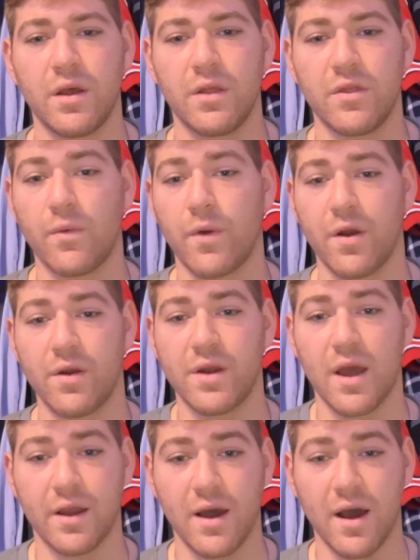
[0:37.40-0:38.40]
the
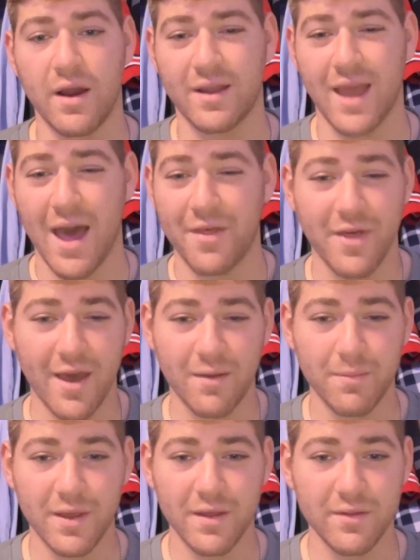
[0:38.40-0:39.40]
word
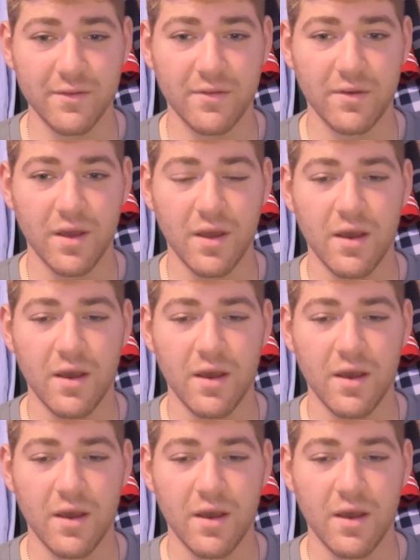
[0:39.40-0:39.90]
kathak means,